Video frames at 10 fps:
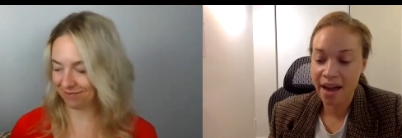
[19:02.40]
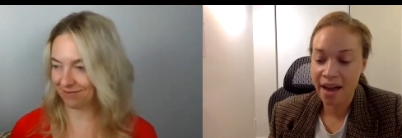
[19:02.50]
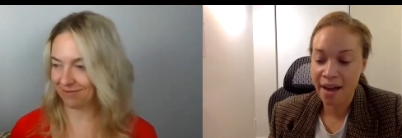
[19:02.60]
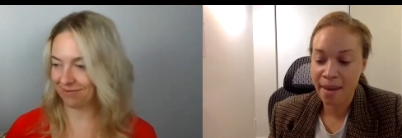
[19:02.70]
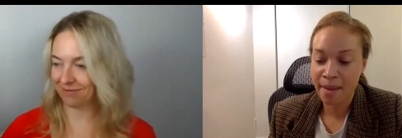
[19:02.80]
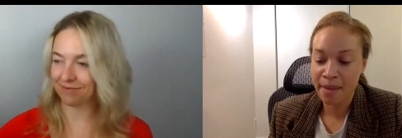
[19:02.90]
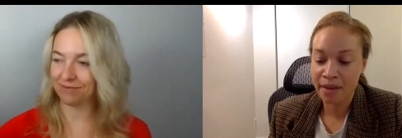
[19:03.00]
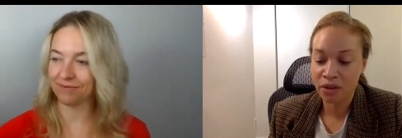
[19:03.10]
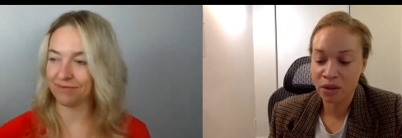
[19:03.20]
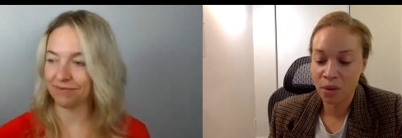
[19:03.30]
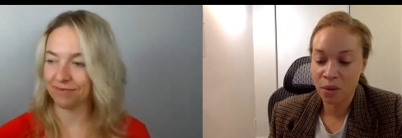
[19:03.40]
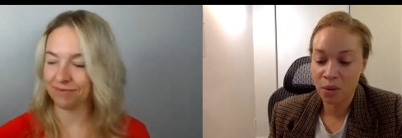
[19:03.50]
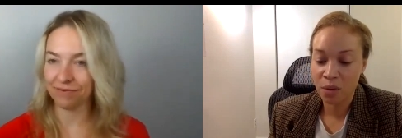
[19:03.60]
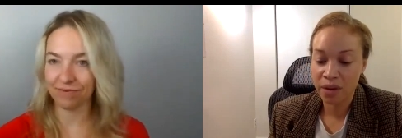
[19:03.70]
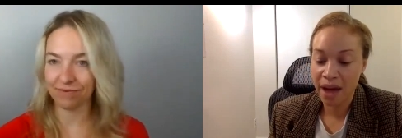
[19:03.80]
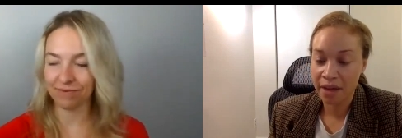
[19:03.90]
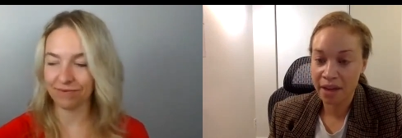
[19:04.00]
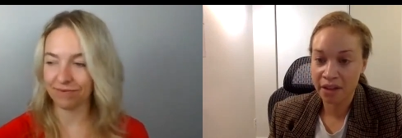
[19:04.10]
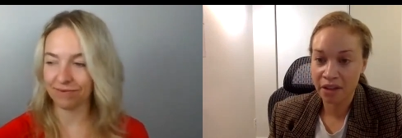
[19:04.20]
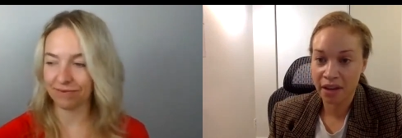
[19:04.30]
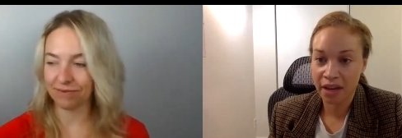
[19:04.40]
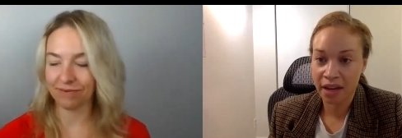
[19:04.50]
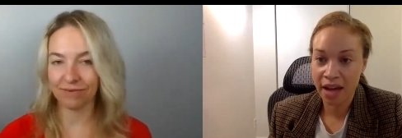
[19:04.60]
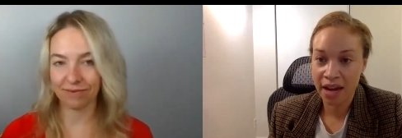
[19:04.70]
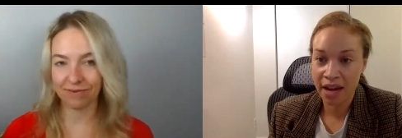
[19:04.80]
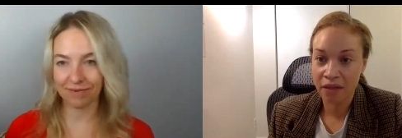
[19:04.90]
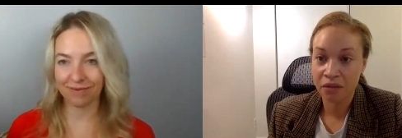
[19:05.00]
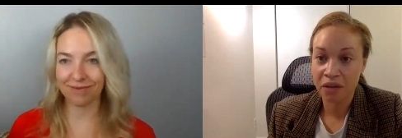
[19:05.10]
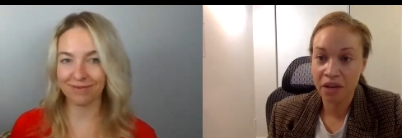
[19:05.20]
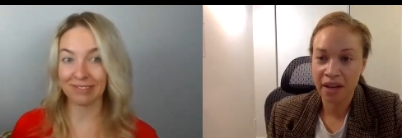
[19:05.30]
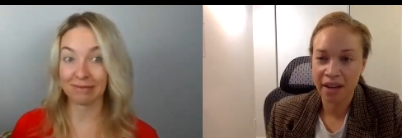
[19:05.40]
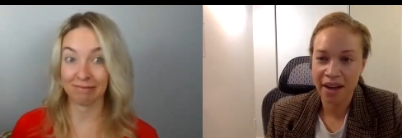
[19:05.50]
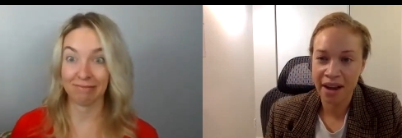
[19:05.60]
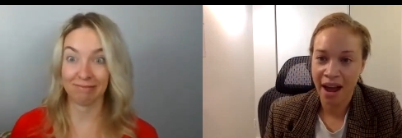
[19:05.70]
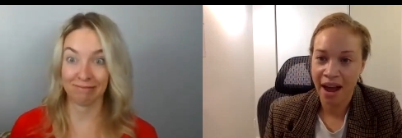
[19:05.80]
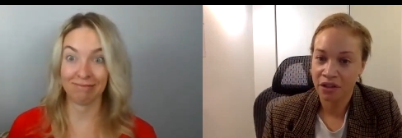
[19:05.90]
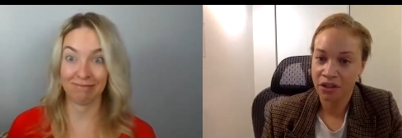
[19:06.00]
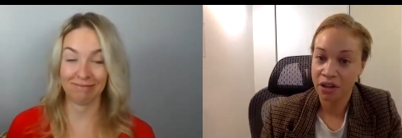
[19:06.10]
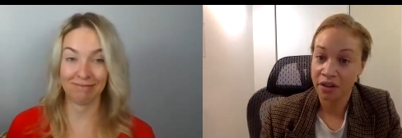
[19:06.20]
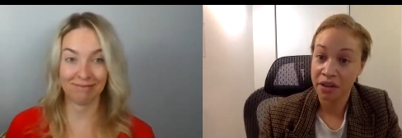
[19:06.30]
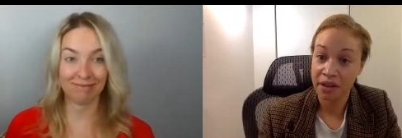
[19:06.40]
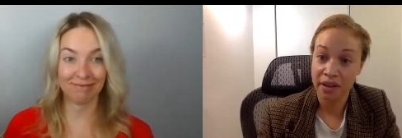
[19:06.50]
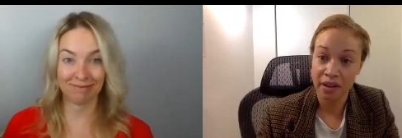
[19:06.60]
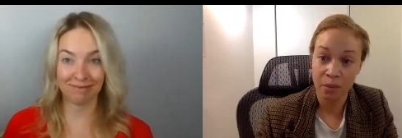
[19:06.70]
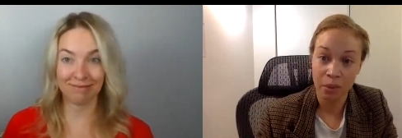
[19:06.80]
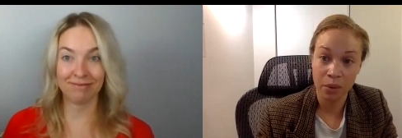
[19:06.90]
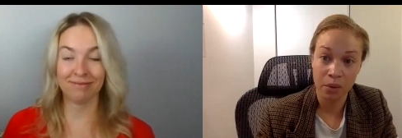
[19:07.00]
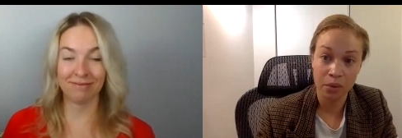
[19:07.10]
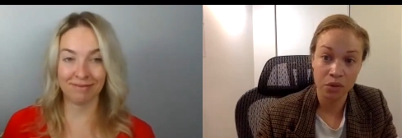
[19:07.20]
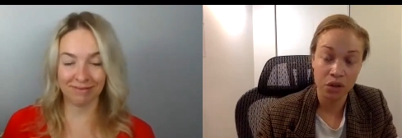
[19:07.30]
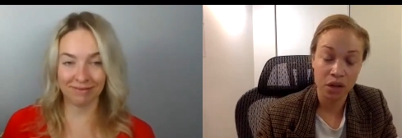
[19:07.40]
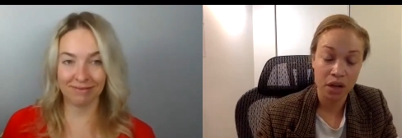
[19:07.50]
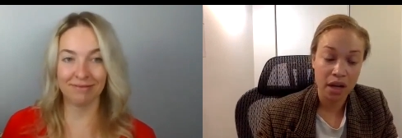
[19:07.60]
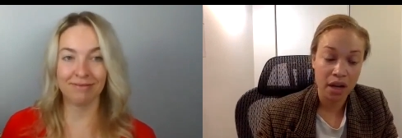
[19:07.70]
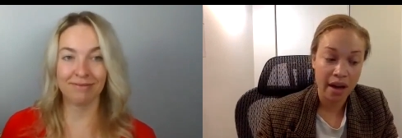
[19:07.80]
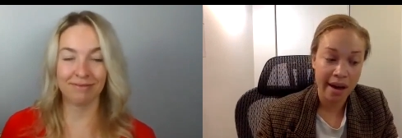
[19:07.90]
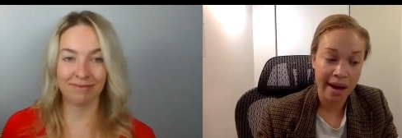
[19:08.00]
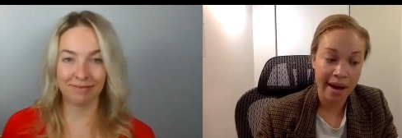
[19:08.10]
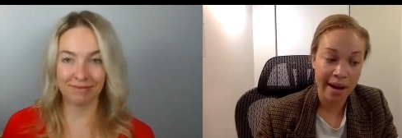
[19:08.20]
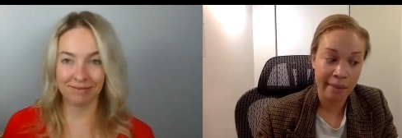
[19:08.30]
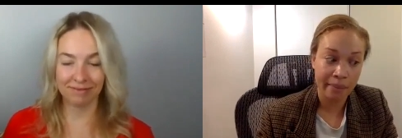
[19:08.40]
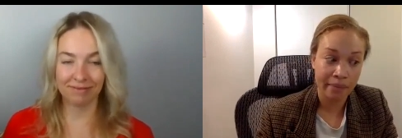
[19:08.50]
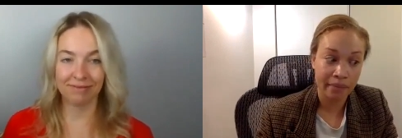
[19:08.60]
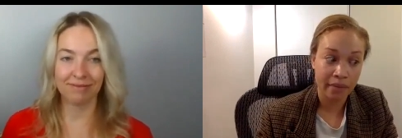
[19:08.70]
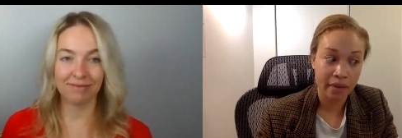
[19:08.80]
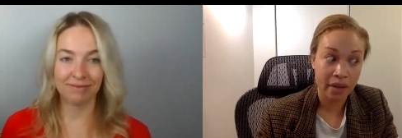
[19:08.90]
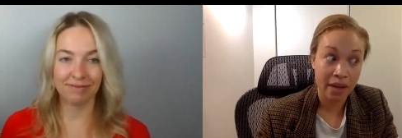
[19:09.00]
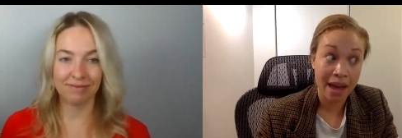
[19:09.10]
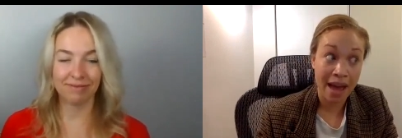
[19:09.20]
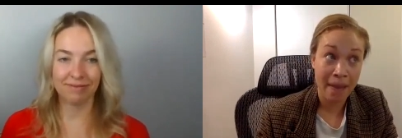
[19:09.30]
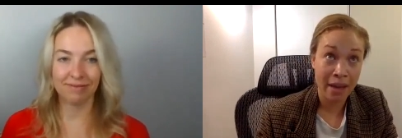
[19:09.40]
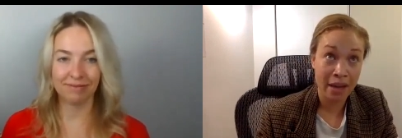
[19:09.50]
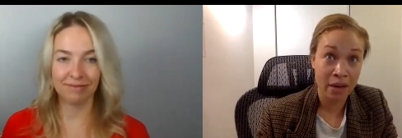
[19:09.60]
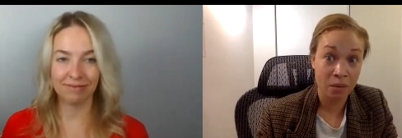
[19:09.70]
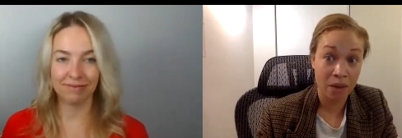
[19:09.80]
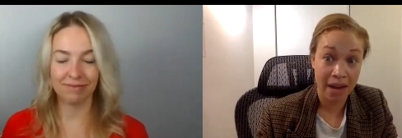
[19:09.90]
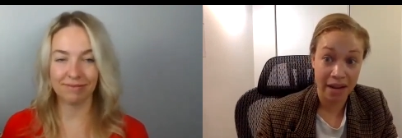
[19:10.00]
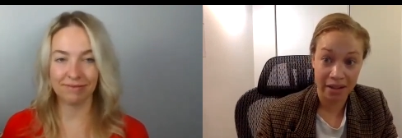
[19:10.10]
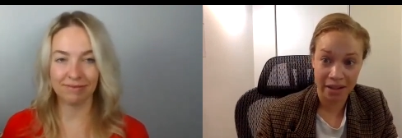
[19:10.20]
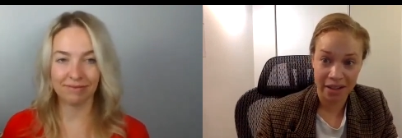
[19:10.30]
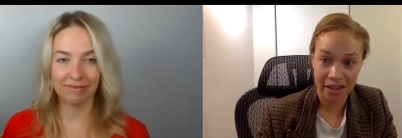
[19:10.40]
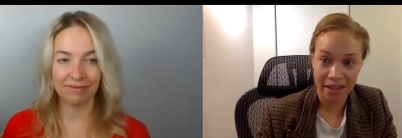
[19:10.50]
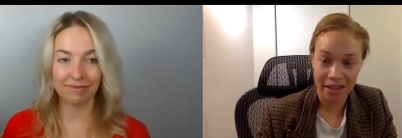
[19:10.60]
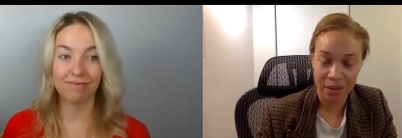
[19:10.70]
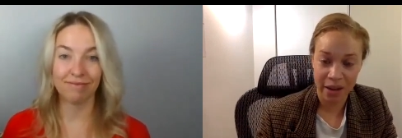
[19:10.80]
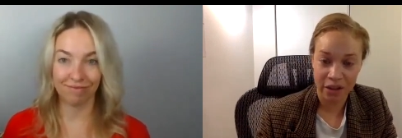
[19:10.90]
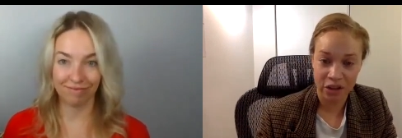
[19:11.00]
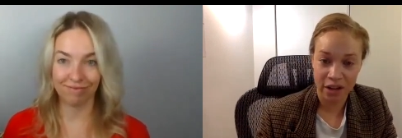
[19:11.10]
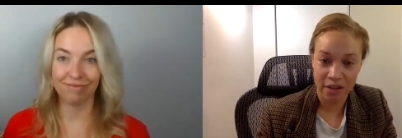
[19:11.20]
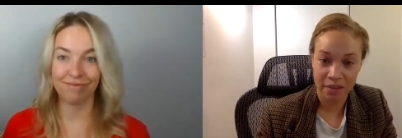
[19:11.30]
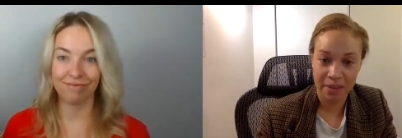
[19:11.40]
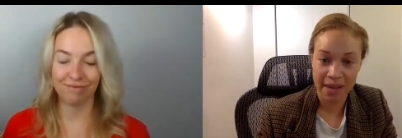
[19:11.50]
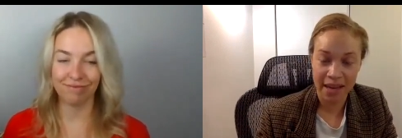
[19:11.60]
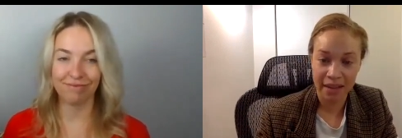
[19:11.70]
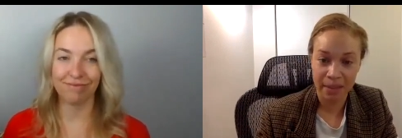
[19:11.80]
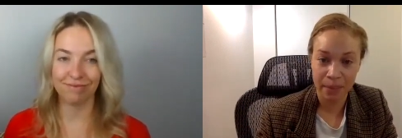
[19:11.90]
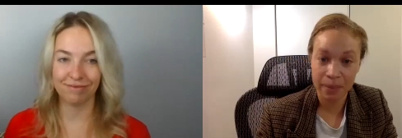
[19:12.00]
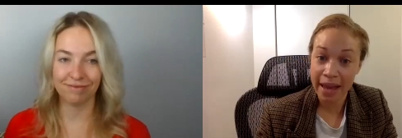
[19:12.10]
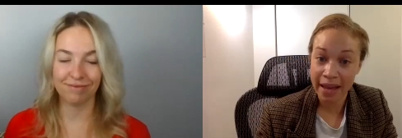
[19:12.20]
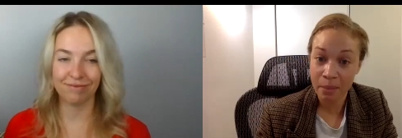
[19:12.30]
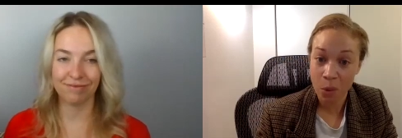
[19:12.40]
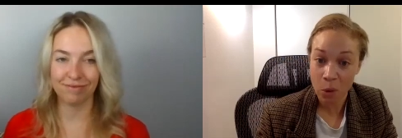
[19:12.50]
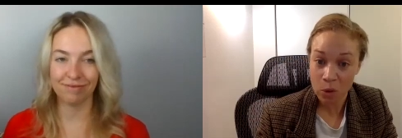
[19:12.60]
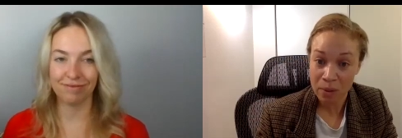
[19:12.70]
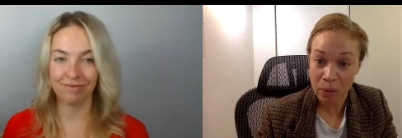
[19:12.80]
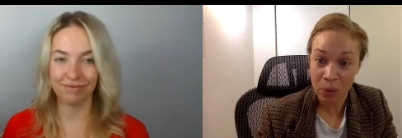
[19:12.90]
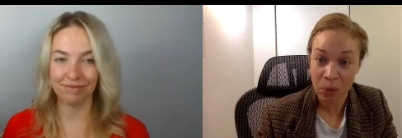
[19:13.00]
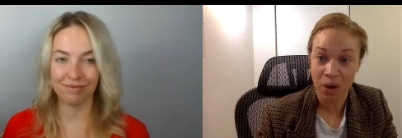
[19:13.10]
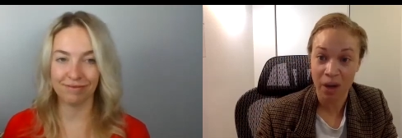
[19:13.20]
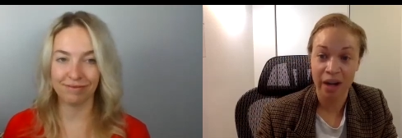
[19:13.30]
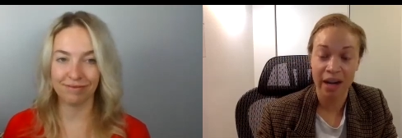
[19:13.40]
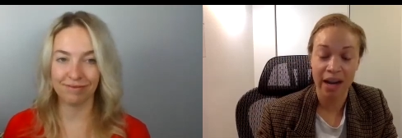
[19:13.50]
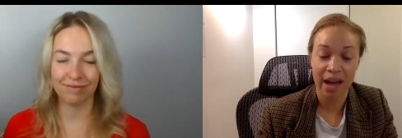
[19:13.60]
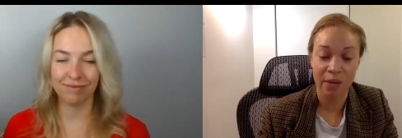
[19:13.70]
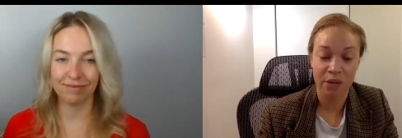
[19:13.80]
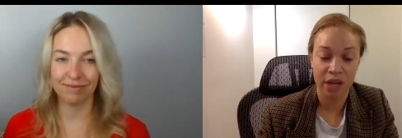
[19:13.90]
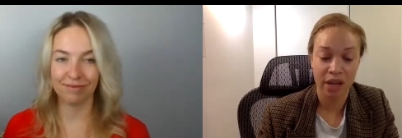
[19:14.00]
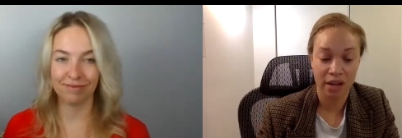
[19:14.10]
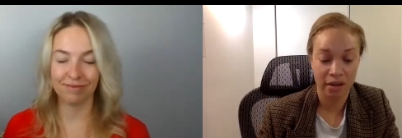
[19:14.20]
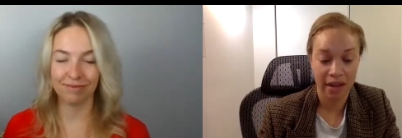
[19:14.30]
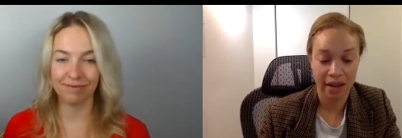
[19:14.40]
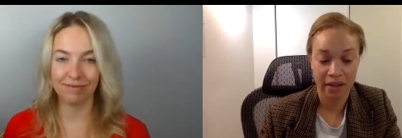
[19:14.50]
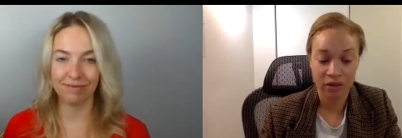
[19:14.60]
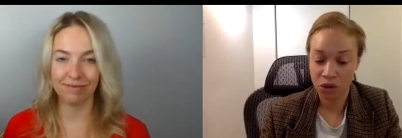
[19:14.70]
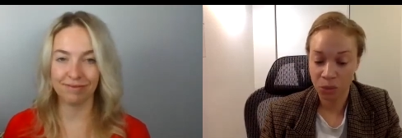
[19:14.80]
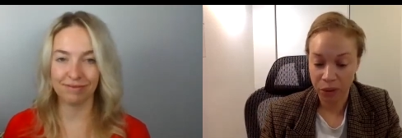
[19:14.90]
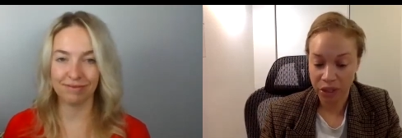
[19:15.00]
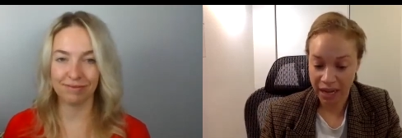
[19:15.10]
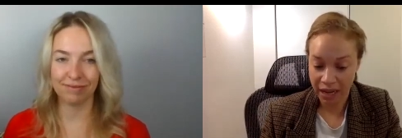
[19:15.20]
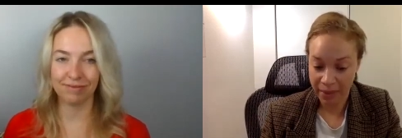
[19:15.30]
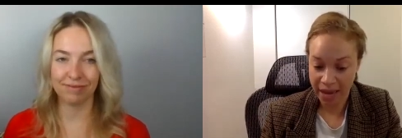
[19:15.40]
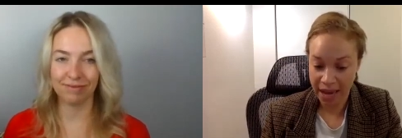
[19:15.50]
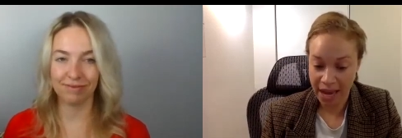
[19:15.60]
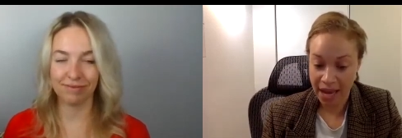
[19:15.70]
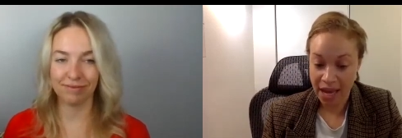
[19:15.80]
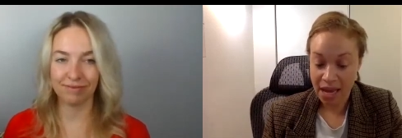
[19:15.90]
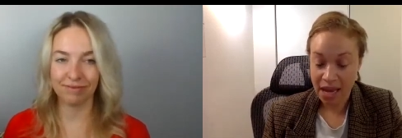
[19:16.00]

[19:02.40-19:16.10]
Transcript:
Speaker 1: Um, so now things are kind of getting real, and I have to start thinking about um, am I going to write? Is the question. Because, like most people who are in accounting, like super type A,